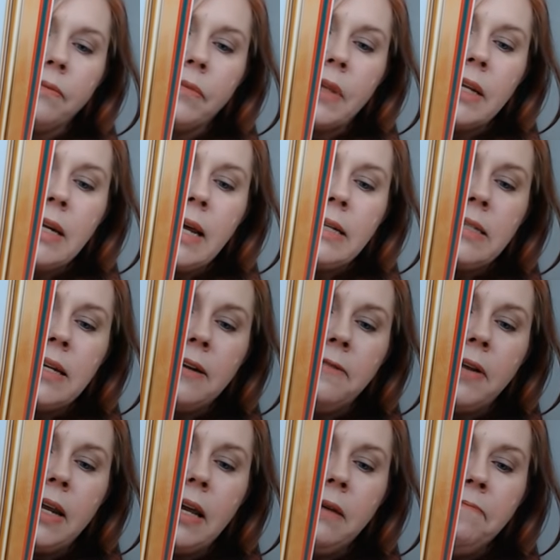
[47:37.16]
The
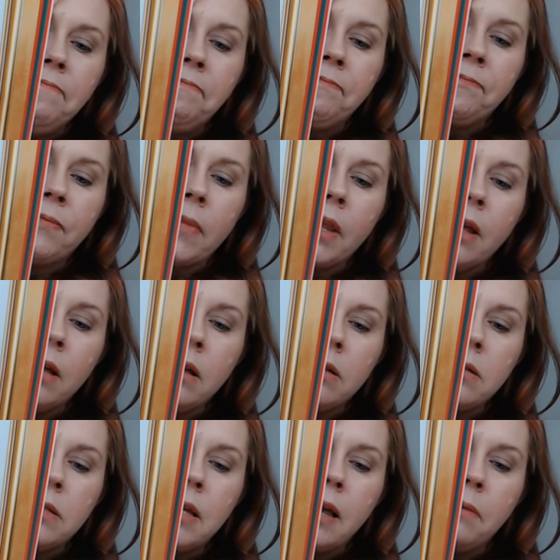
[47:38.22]
Nativity
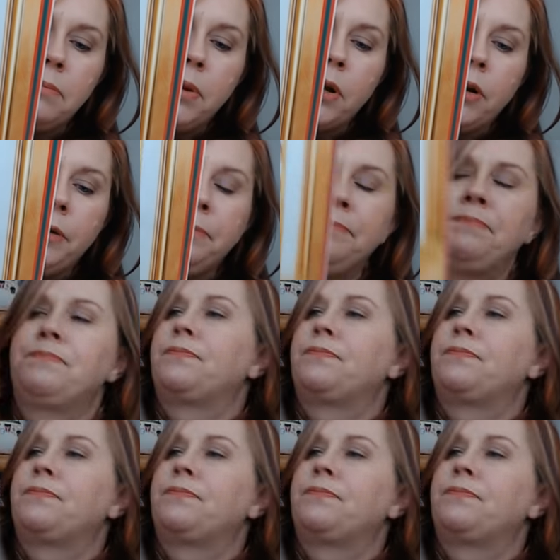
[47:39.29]
sampler.